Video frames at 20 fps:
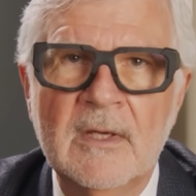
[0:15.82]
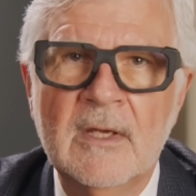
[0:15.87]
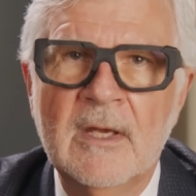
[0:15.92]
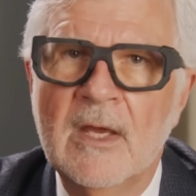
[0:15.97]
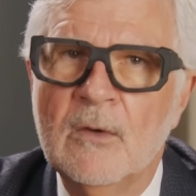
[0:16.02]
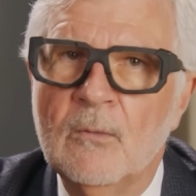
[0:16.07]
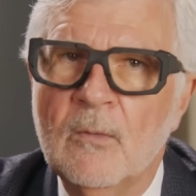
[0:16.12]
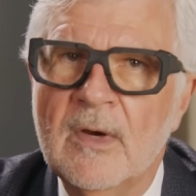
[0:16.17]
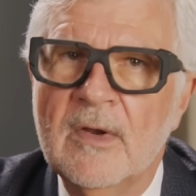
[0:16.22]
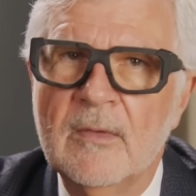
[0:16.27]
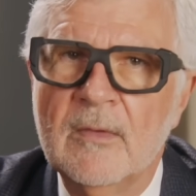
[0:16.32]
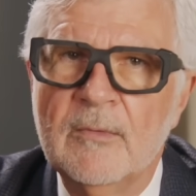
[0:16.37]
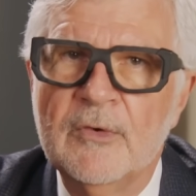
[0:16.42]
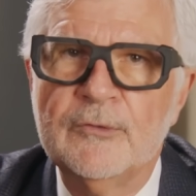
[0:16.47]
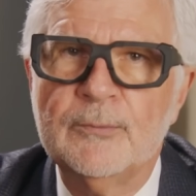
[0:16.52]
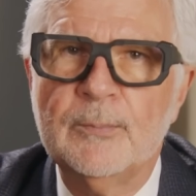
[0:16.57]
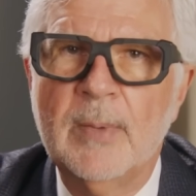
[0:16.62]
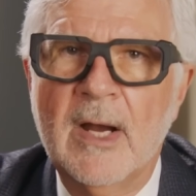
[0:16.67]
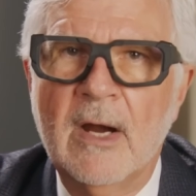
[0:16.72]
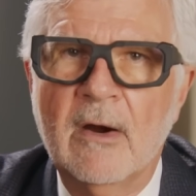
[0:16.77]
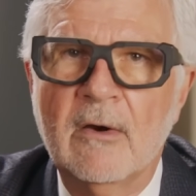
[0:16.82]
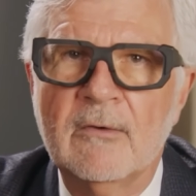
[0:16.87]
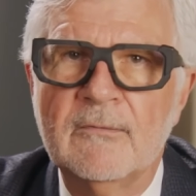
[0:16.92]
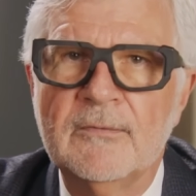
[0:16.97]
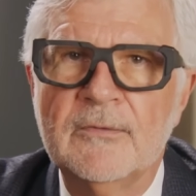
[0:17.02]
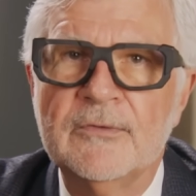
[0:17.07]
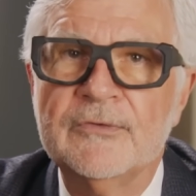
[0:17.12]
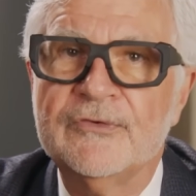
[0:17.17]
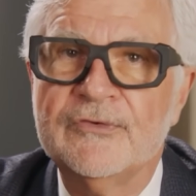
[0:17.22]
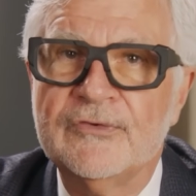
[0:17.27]
And one of the most
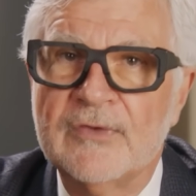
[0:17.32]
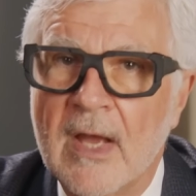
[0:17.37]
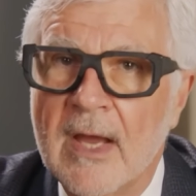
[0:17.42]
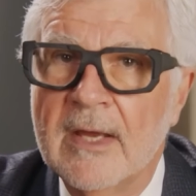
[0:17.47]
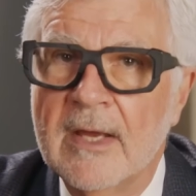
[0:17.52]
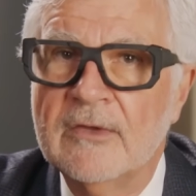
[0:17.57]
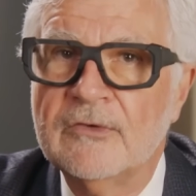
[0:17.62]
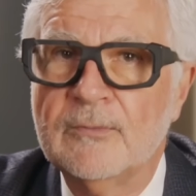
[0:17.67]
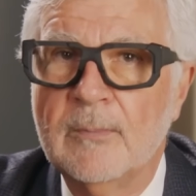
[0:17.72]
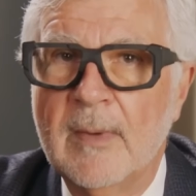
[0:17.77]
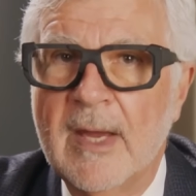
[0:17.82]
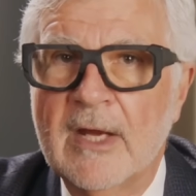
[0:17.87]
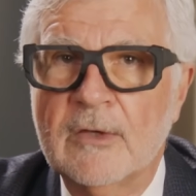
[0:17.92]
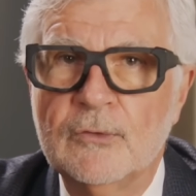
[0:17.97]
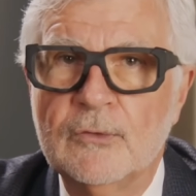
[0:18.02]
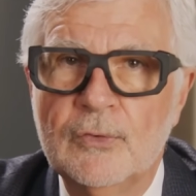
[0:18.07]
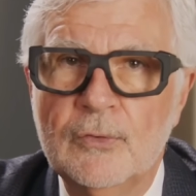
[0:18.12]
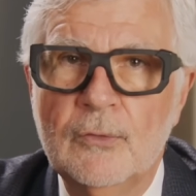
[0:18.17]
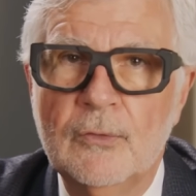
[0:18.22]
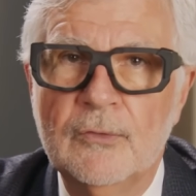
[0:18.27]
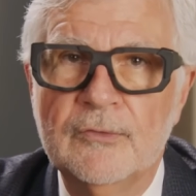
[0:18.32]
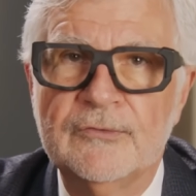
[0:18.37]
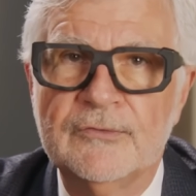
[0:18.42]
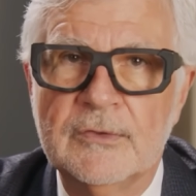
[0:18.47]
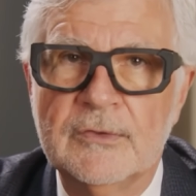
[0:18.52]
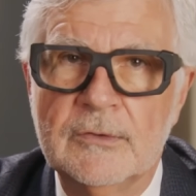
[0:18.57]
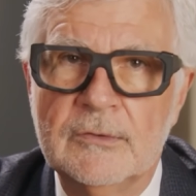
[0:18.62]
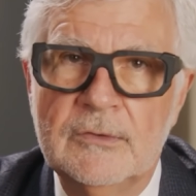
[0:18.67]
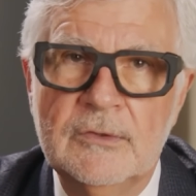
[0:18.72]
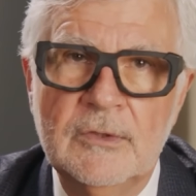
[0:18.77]
powerful science-backed tools
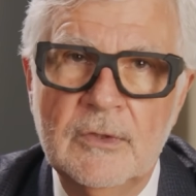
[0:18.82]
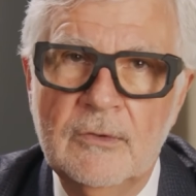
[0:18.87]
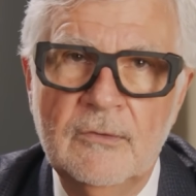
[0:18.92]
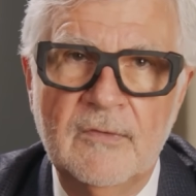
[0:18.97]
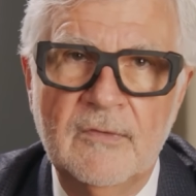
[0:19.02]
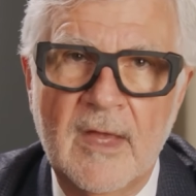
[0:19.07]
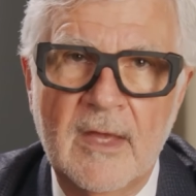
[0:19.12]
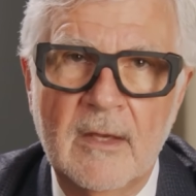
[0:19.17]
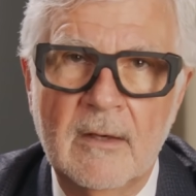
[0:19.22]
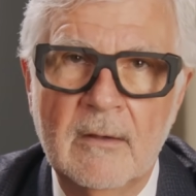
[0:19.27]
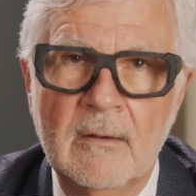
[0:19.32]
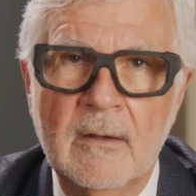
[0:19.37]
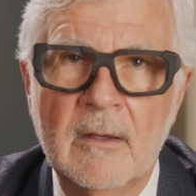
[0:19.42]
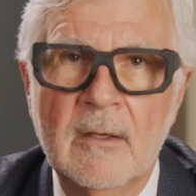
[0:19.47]
to do that